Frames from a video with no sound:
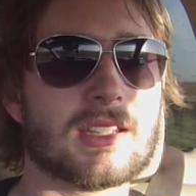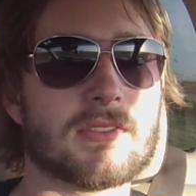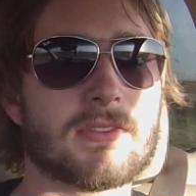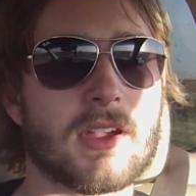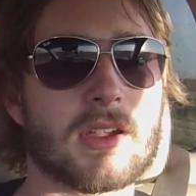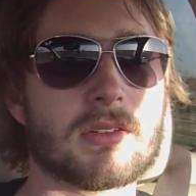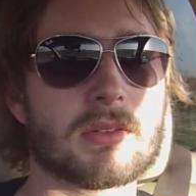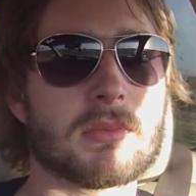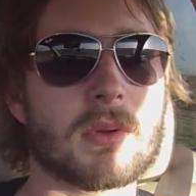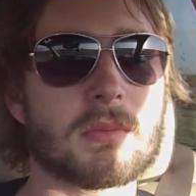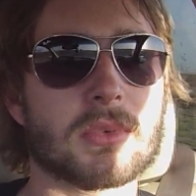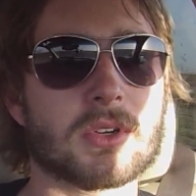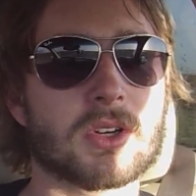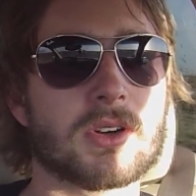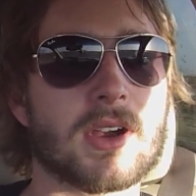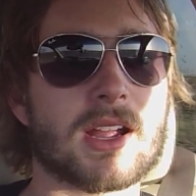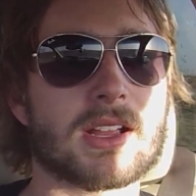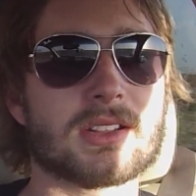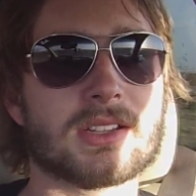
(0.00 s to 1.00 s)
if I remember
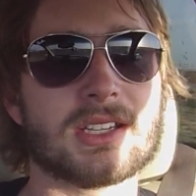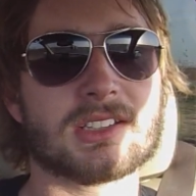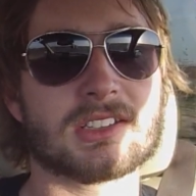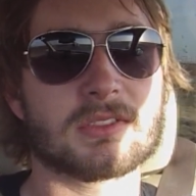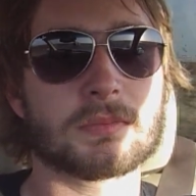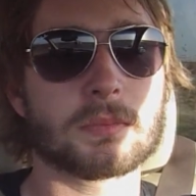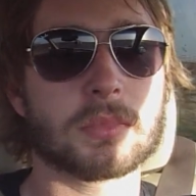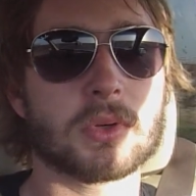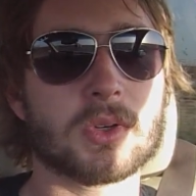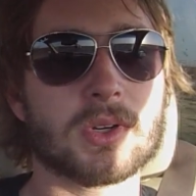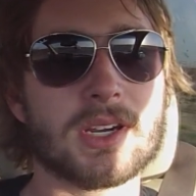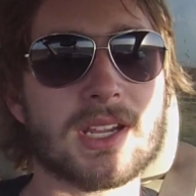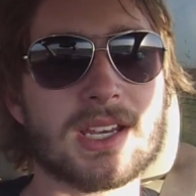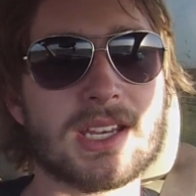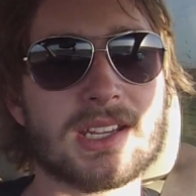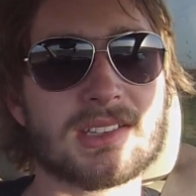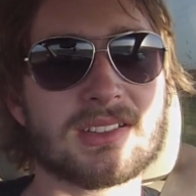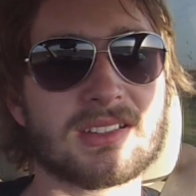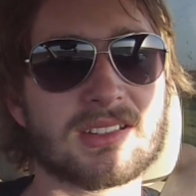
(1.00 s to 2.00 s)
correctly, it's
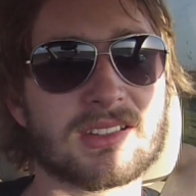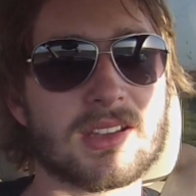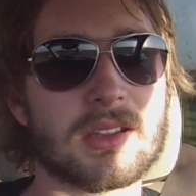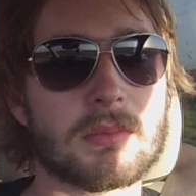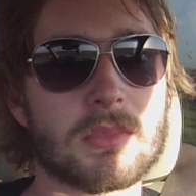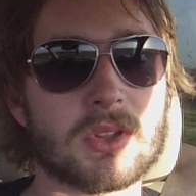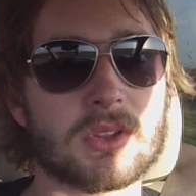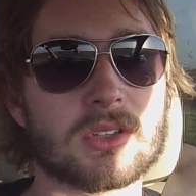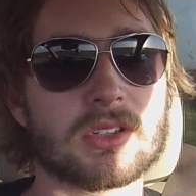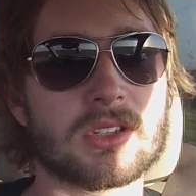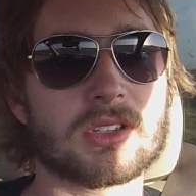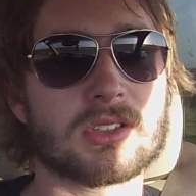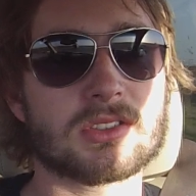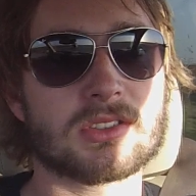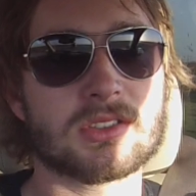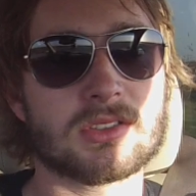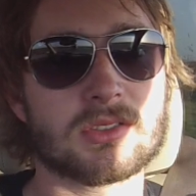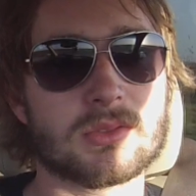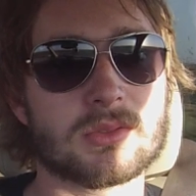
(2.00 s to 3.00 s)
pretty similar
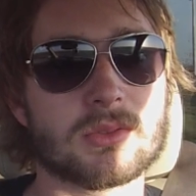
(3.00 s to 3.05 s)
to,